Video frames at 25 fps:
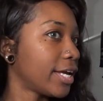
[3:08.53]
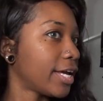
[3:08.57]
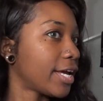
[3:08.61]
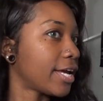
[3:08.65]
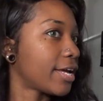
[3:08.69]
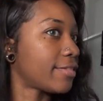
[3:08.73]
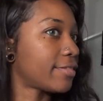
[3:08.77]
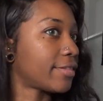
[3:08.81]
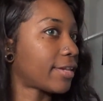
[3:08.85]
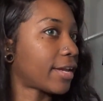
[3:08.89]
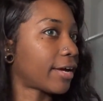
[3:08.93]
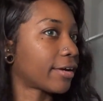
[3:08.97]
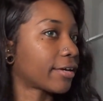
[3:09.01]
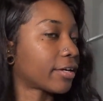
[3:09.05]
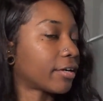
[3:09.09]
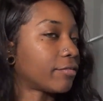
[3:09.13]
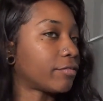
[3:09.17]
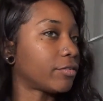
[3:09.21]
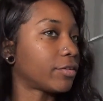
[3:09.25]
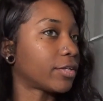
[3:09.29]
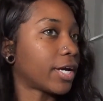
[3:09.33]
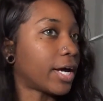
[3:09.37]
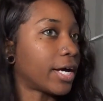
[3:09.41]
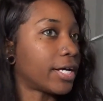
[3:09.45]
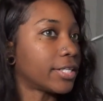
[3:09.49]
And then I'll give
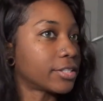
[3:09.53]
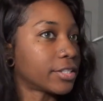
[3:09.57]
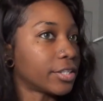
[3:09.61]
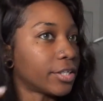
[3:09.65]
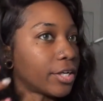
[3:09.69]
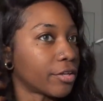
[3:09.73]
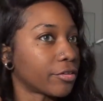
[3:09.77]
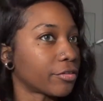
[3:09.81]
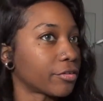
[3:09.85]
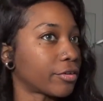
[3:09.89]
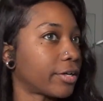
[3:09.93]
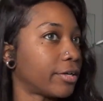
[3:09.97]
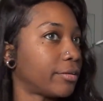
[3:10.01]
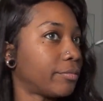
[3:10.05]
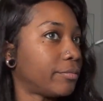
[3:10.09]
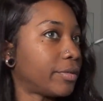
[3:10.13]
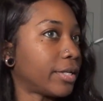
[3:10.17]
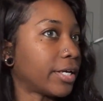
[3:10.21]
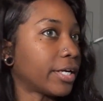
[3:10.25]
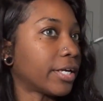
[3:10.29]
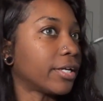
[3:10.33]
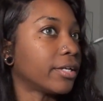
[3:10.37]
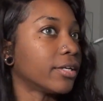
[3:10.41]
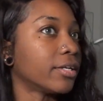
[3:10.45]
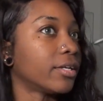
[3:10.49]
you guys another
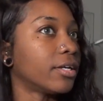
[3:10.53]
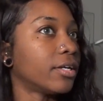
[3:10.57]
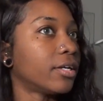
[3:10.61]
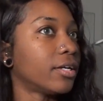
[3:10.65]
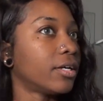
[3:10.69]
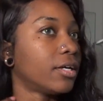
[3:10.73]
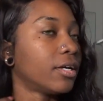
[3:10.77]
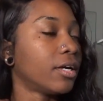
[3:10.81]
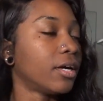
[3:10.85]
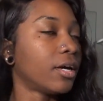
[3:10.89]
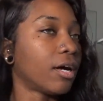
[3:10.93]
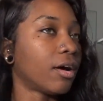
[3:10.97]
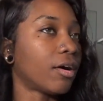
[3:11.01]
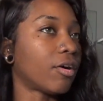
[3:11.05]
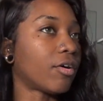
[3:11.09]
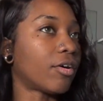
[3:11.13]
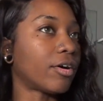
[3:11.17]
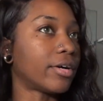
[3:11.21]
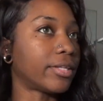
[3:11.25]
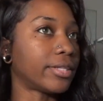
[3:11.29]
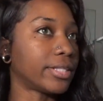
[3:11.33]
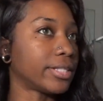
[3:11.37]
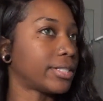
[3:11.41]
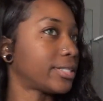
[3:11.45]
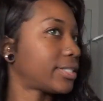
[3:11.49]
update
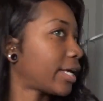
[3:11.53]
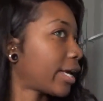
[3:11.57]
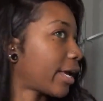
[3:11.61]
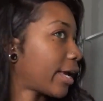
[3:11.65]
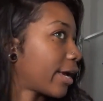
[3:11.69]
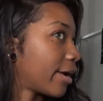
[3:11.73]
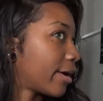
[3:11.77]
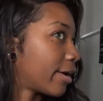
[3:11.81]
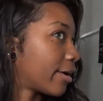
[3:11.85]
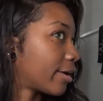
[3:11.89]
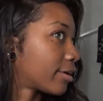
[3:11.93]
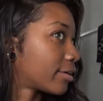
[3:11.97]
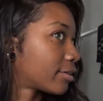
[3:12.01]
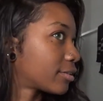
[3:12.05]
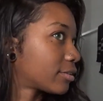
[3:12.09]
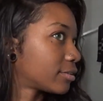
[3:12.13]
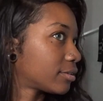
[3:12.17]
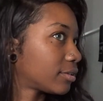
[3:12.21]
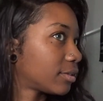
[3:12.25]
on this hair.